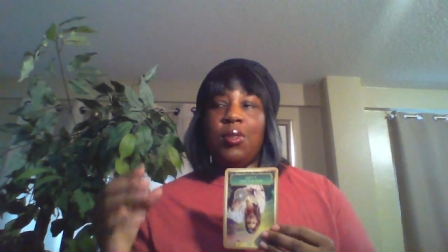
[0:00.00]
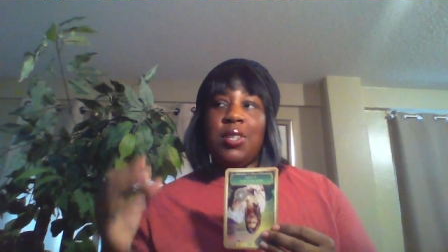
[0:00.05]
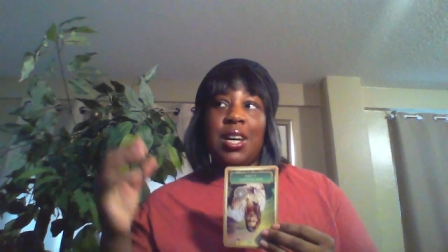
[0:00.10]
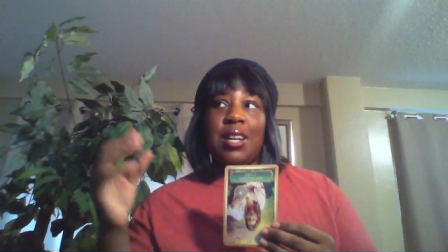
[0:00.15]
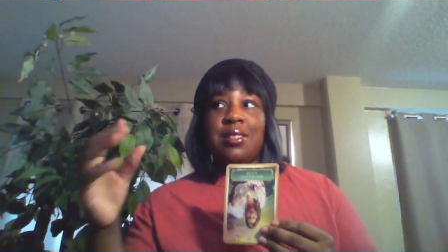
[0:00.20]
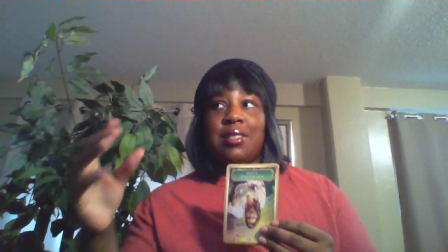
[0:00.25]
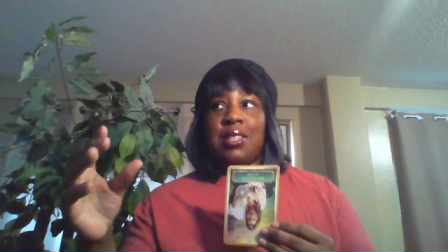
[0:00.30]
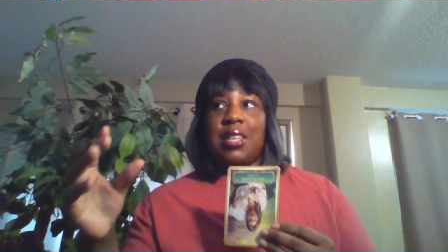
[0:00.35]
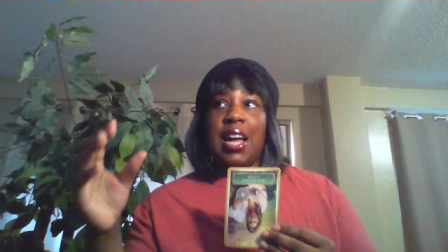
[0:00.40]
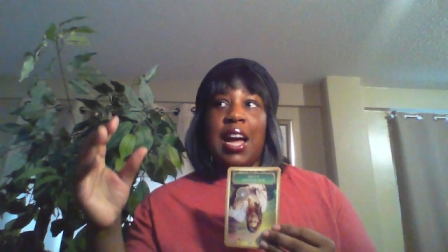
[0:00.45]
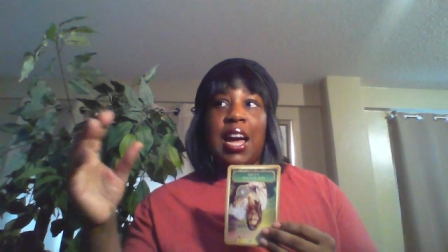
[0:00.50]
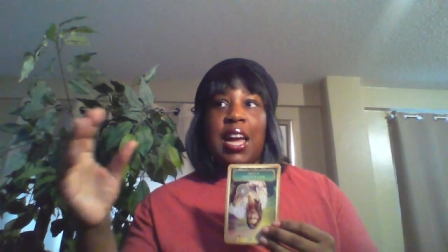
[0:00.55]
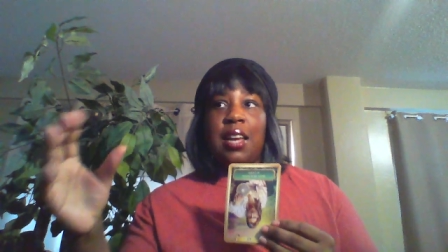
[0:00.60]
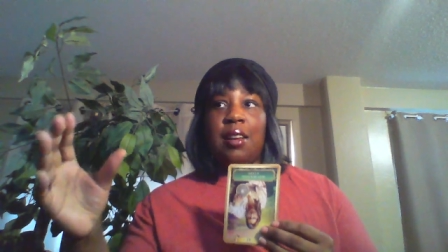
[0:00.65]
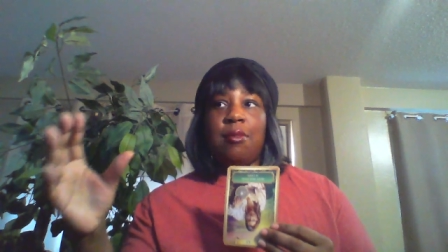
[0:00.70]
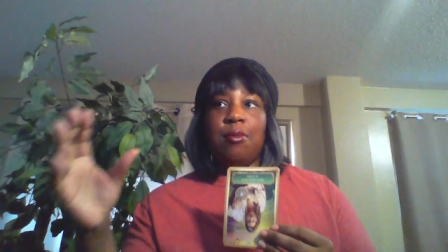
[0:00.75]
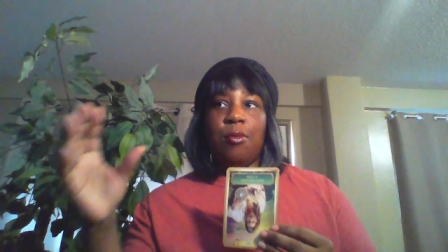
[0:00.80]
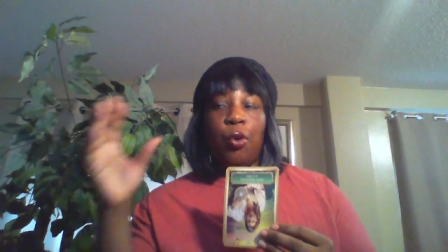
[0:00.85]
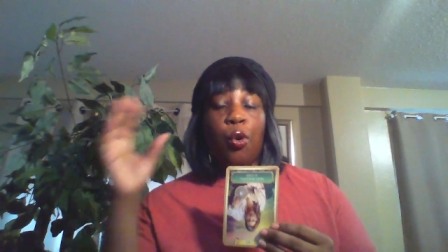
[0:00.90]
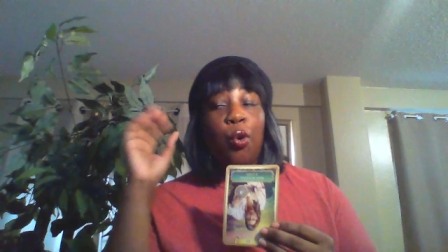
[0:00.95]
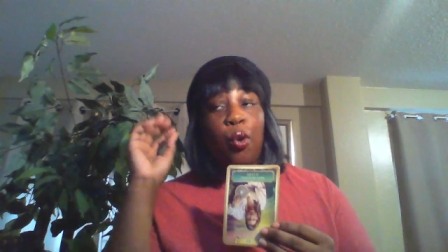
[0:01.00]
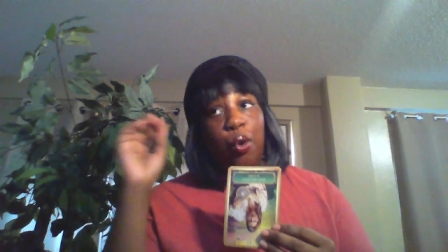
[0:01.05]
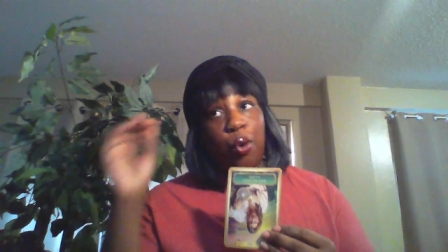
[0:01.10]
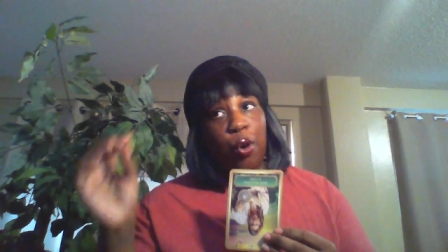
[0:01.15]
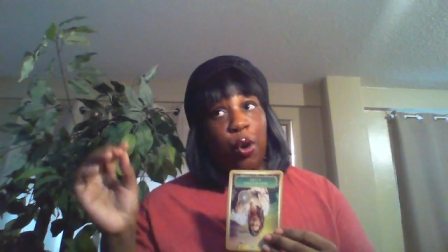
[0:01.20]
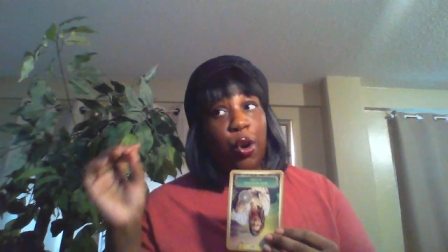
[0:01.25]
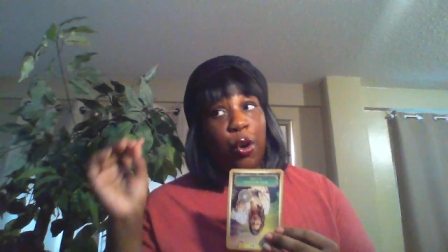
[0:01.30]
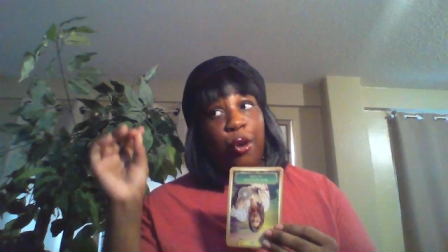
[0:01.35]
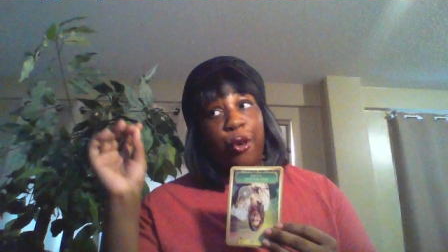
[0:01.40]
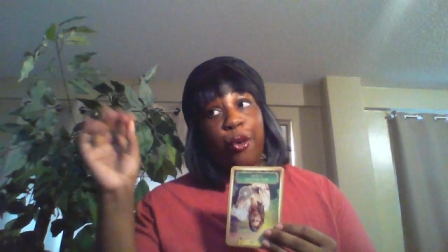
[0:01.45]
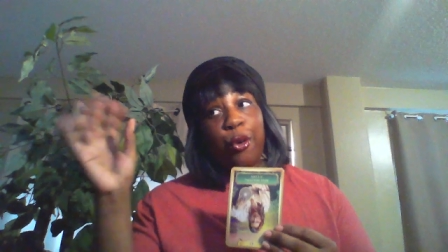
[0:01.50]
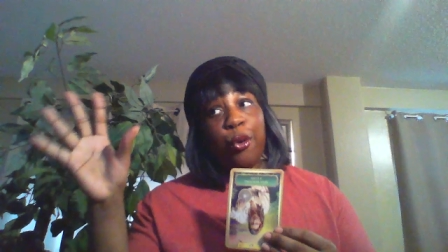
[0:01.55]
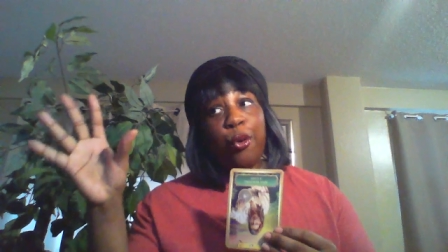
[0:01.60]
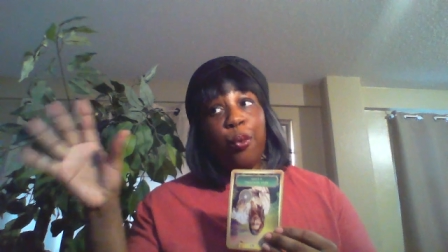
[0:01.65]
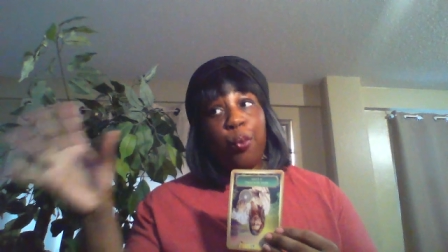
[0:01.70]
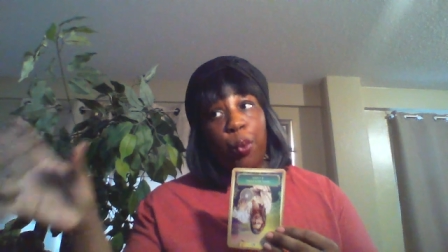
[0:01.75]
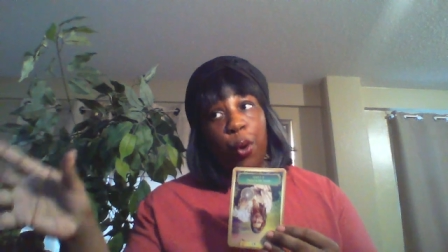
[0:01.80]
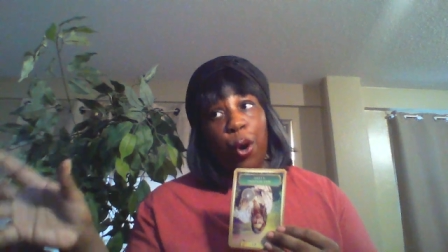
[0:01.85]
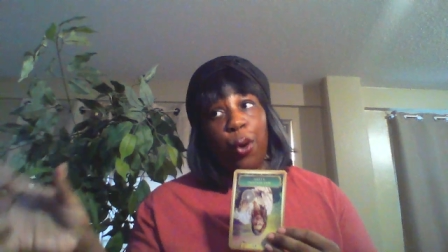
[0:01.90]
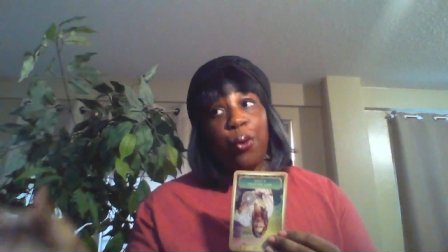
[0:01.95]
does not or who
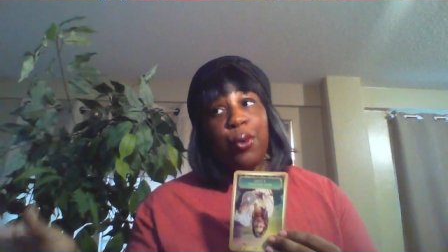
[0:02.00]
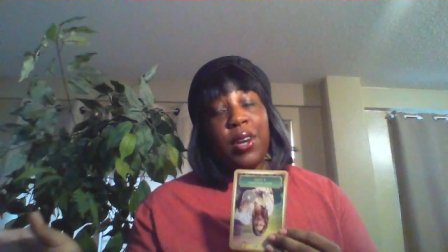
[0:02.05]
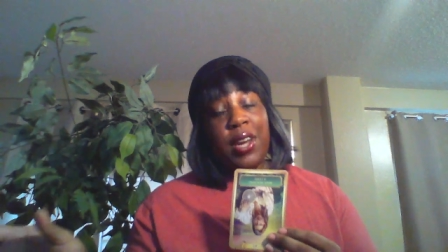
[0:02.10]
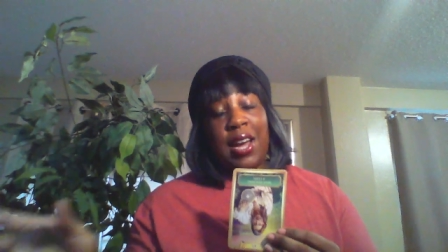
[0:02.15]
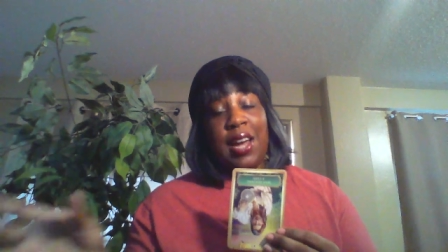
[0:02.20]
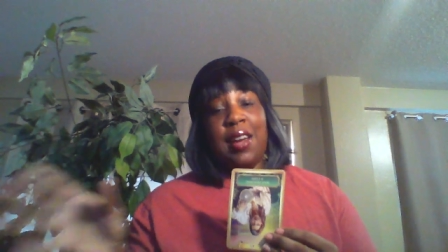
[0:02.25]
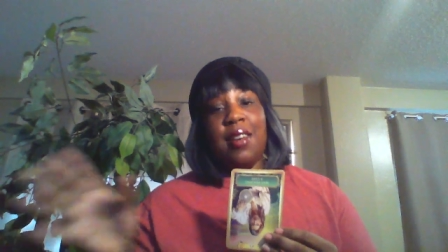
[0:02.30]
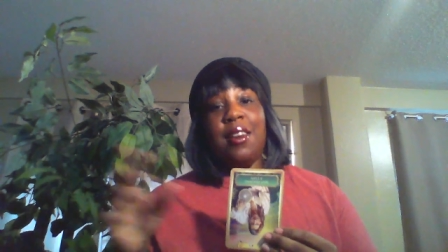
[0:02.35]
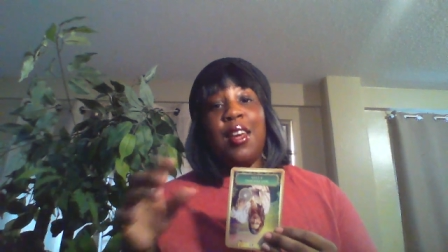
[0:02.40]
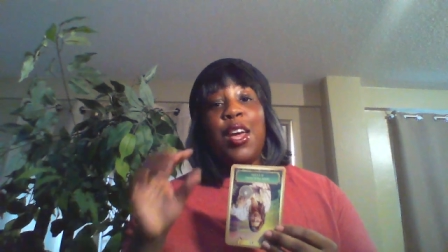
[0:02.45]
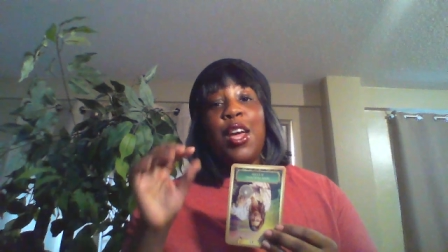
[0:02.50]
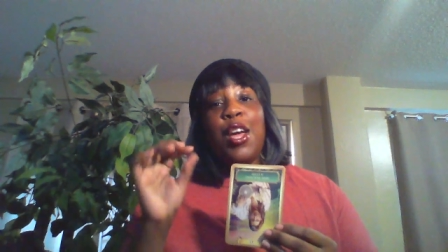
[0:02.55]
will not